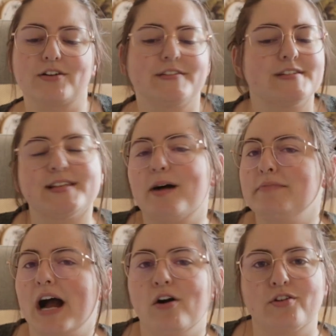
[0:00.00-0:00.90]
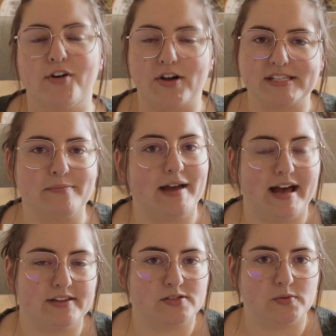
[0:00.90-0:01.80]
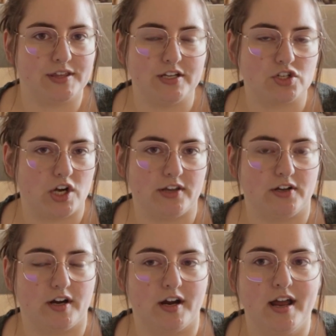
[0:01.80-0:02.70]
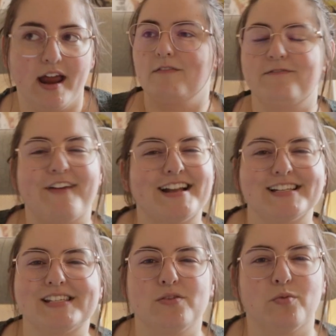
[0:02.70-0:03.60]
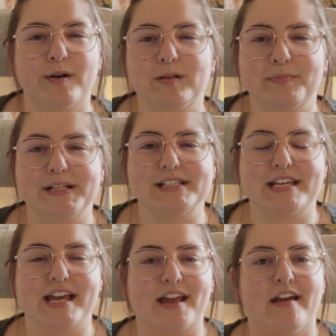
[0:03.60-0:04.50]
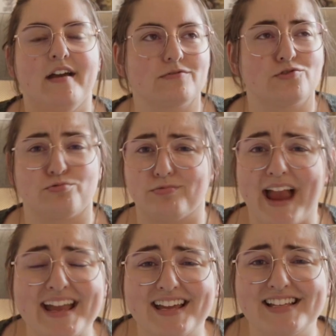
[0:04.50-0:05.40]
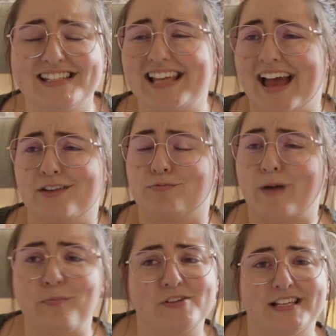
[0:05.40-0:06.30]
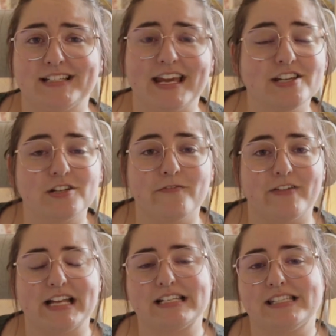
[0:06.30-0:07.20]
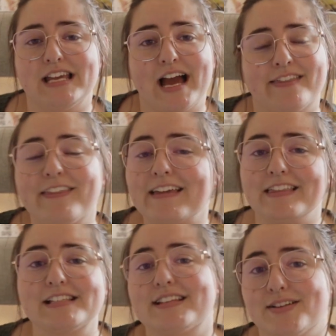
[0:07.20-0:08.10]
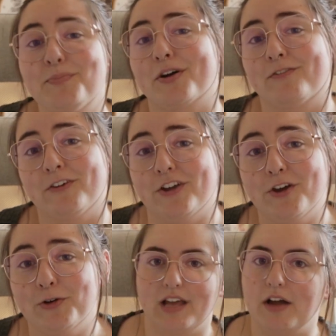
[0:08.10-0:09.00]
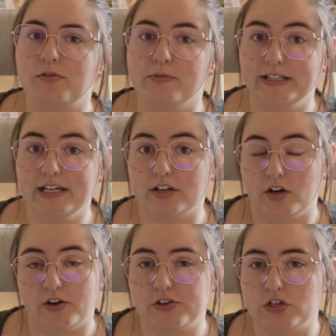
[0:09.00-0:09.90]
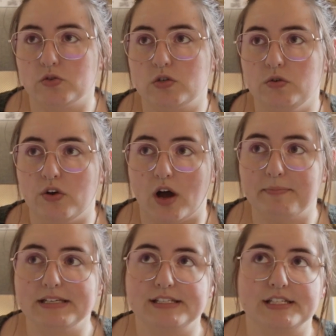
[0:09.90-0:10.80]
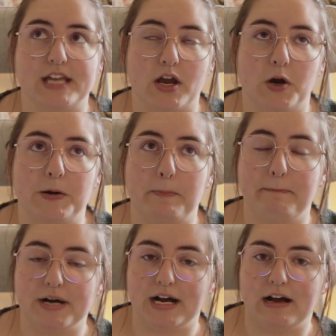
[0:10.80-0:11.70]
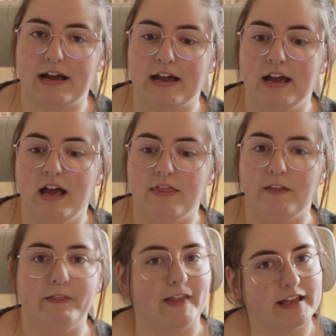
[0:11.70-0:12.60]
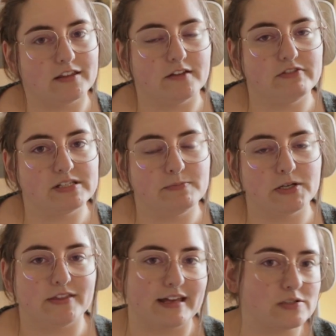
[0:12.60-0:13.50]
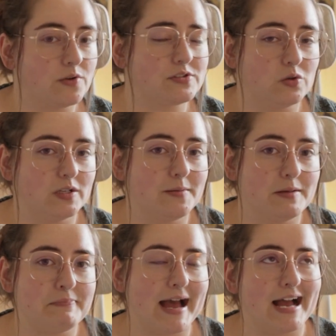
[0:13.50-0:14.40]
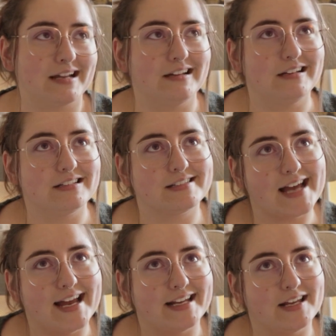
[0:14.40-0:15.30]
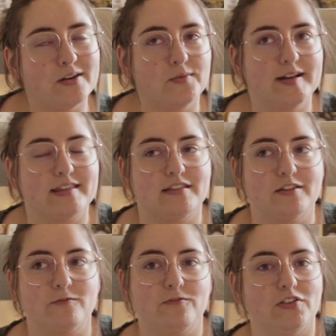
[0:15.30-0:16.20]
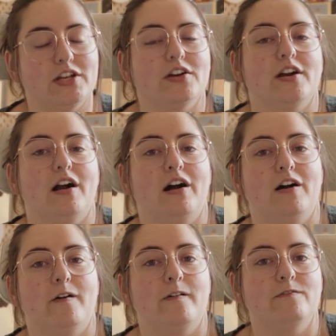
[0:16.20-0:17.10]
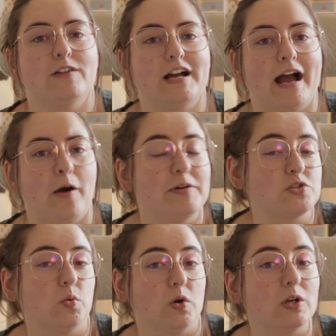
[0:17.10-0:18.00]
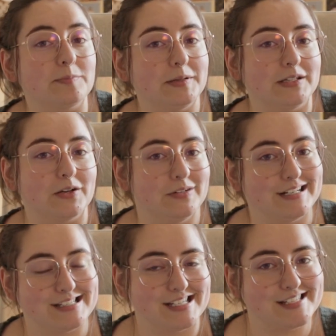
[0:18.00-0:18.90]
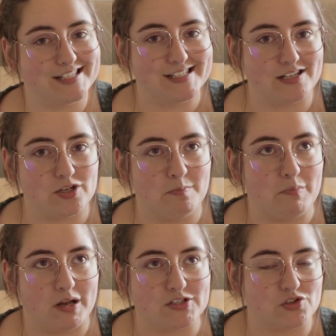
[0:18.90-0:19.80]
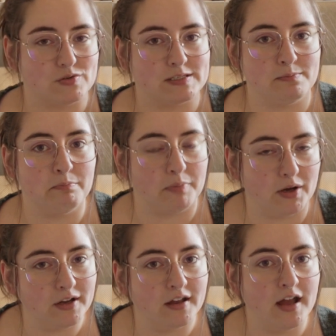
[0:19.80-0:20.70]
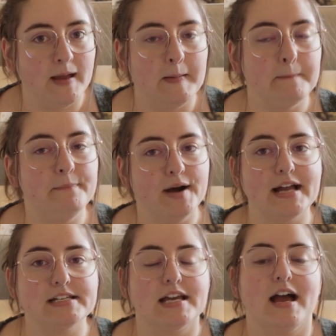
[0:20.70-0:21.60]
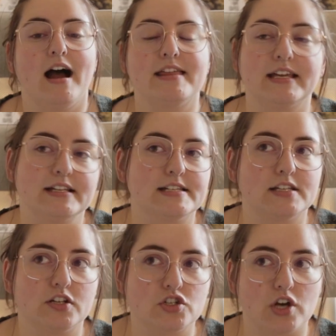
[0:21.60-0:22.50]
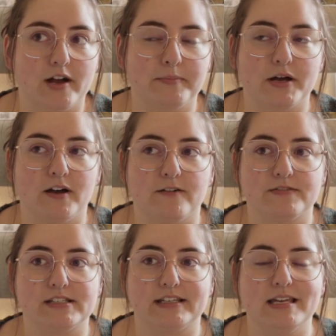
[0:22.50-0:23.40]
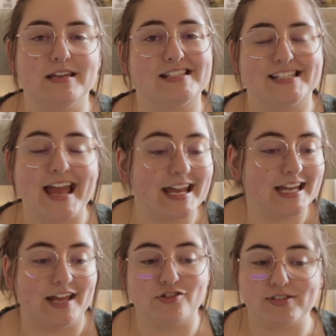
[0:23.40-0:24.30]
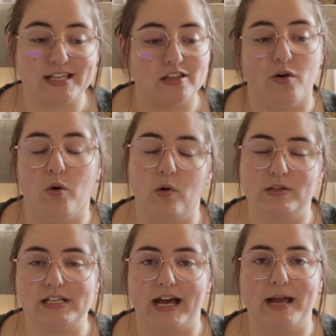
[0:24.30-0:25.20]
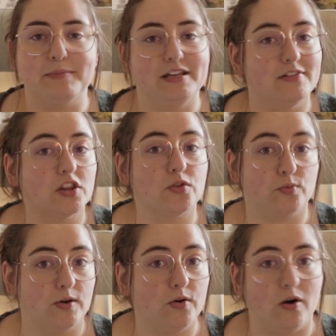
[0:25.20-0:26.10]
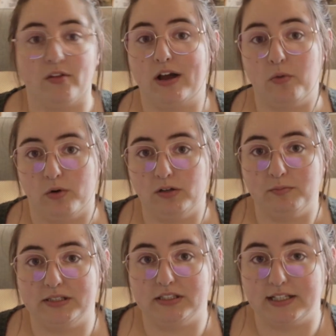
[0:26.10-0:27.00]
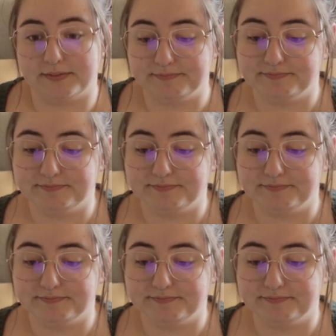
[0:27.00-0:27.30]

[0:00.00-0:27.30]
somehow crossing paths with each other, fantasy world building, dragons, and representation in fantasy, I think this is a book for you. I'd really encourage you to not be scared by the length of this book. That's what was holding me back, tied in with the fear of how much world building would exist in such a monstrous book. But I think it does a good job of staying interesting the whole time, even through all that world building.